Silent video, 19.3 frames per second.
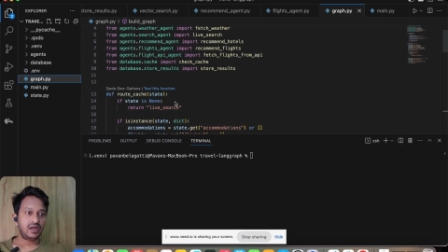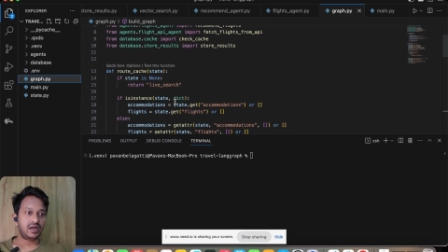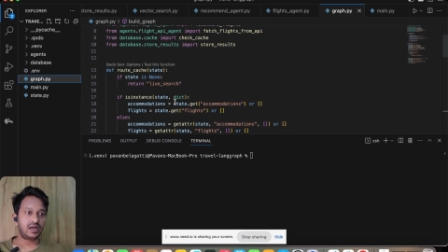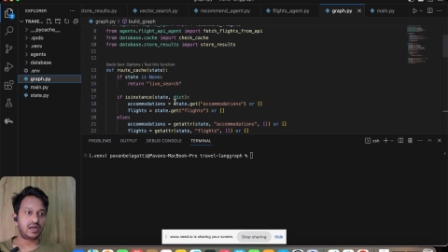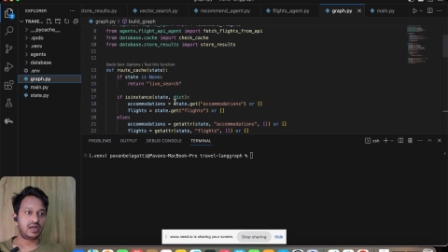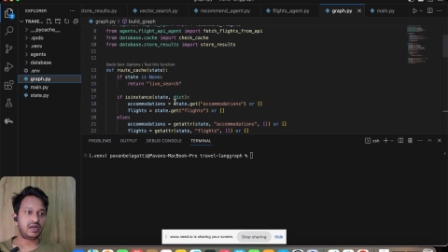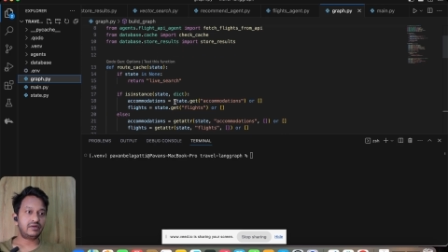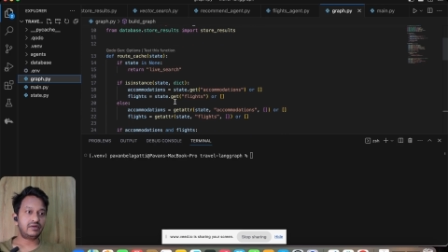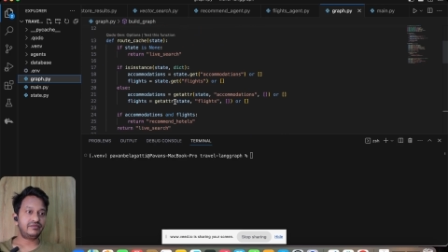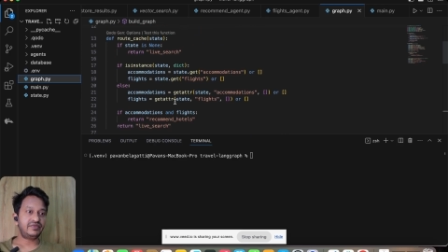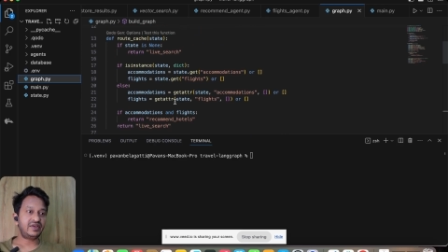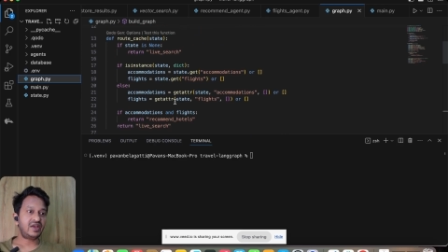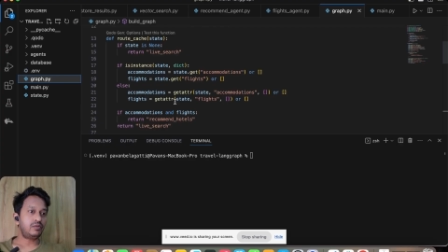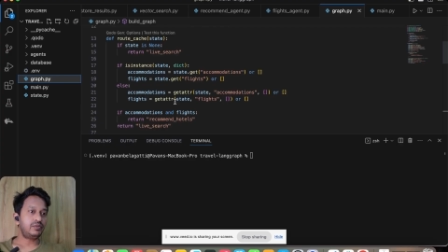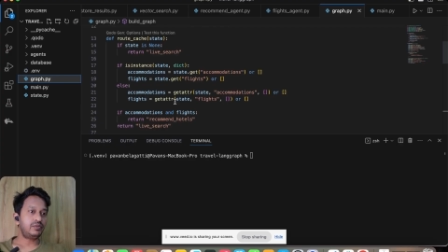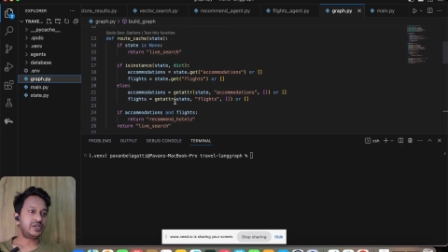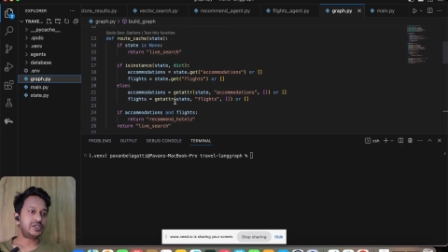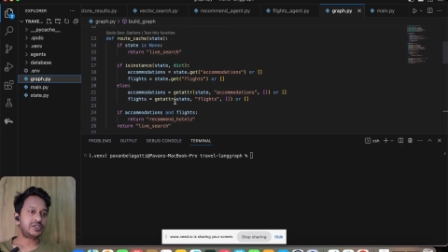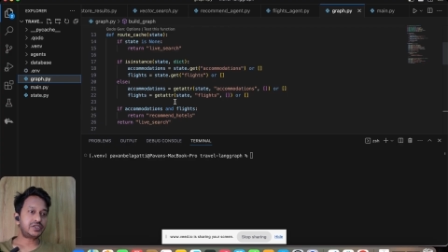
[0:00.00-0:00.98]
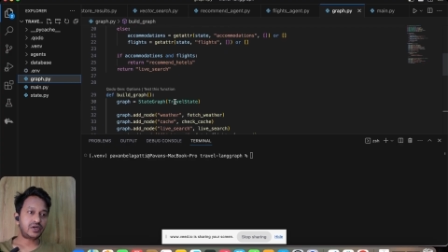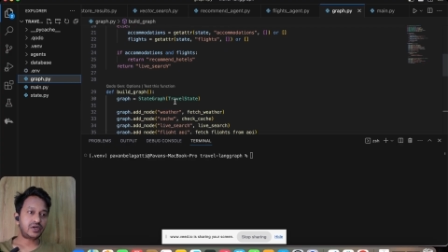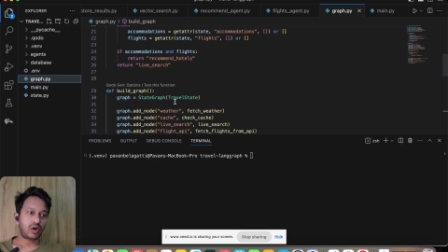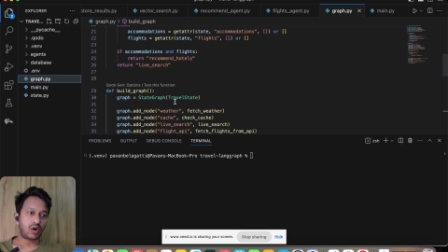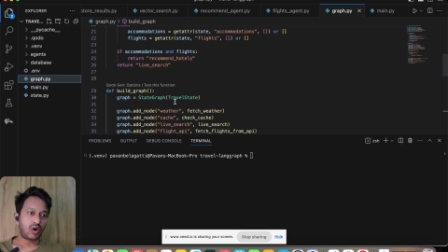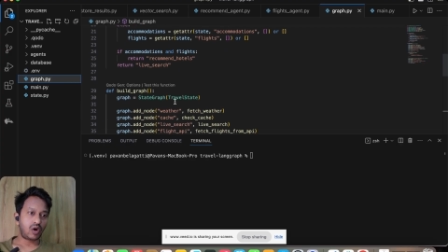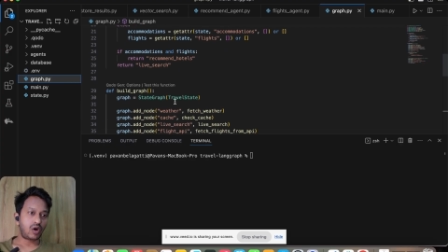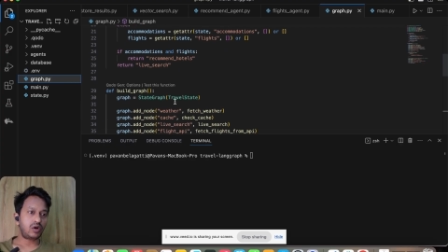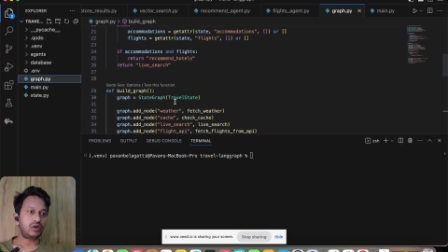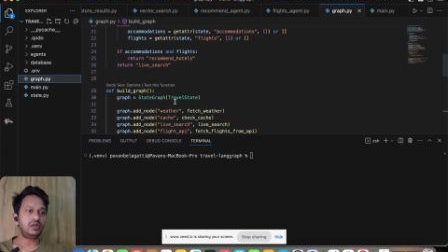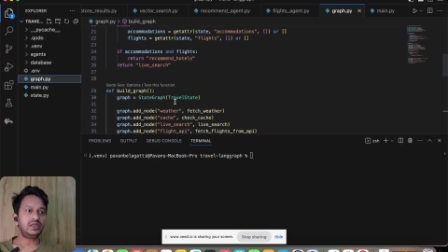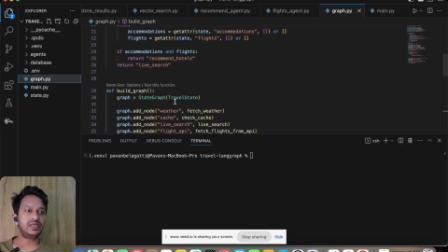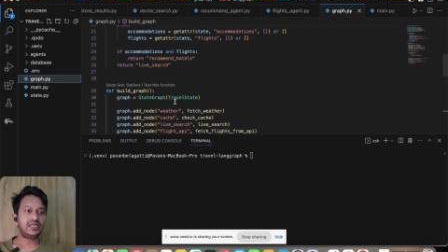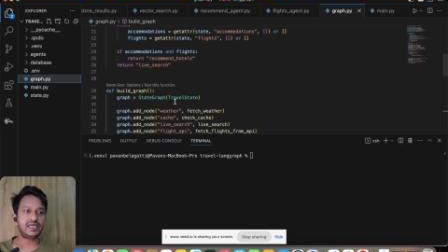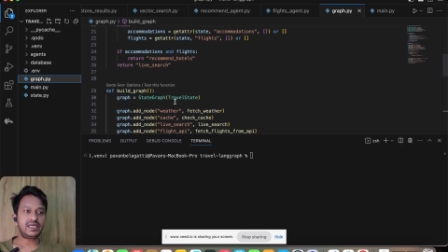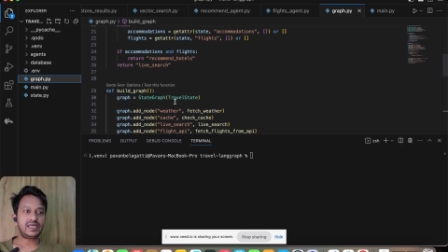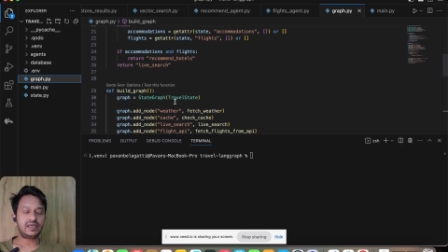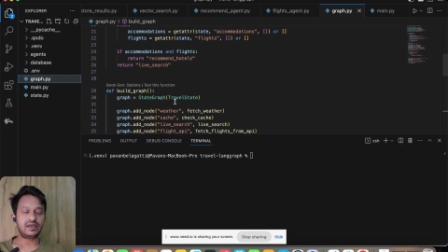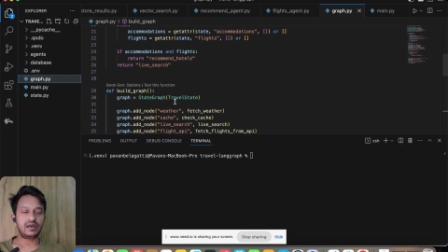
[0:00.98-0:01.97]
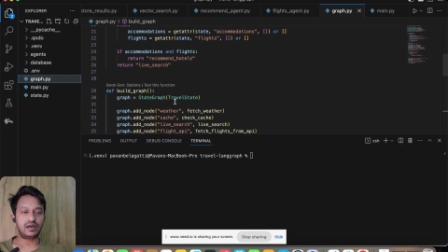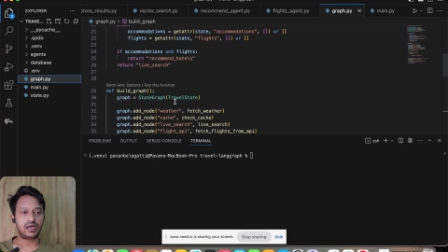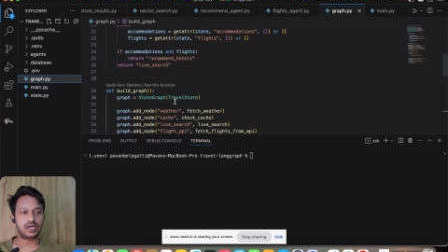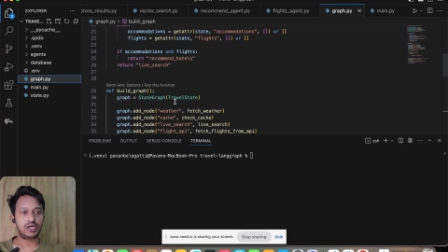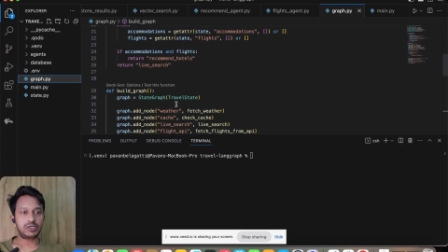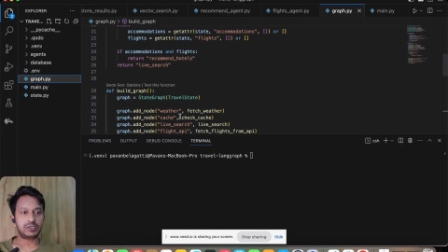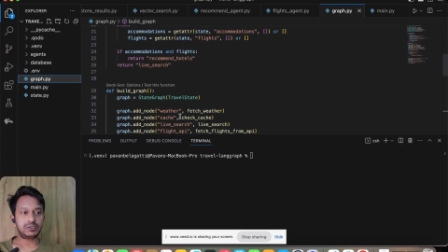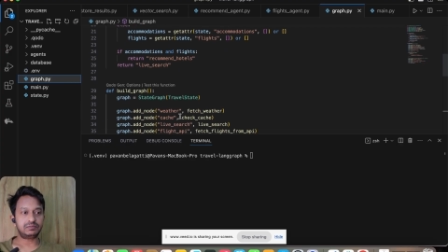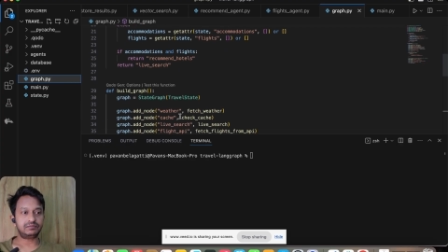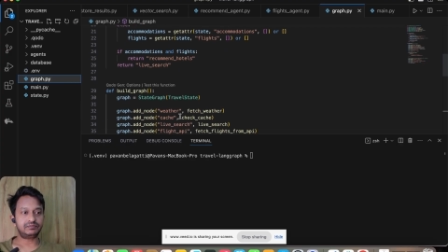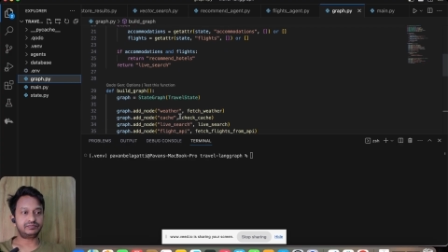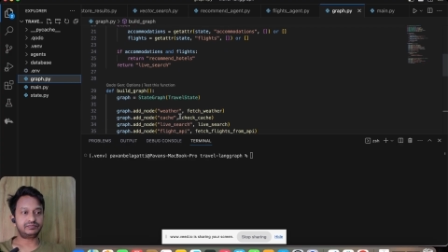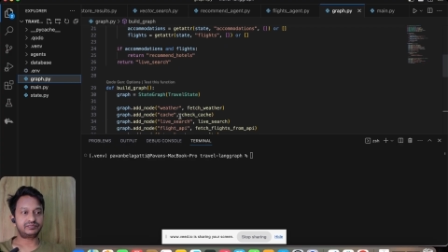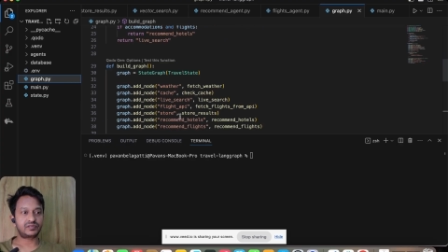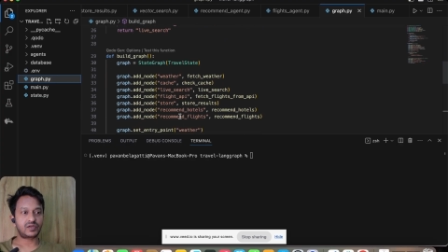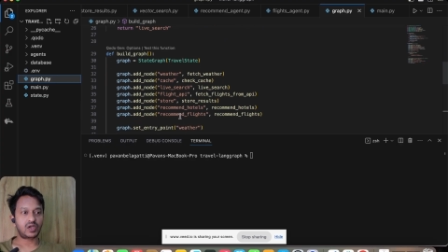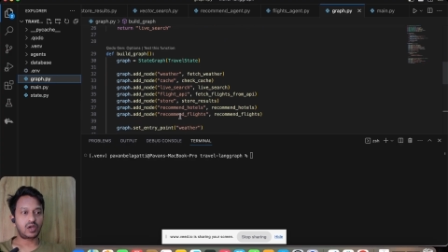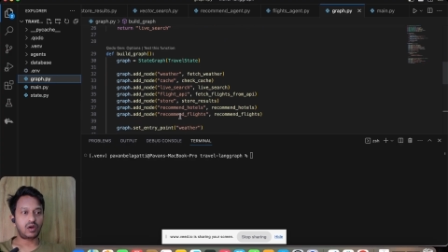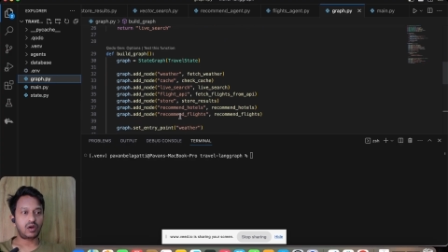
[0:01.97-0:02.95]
uh, we have mentioned all the um,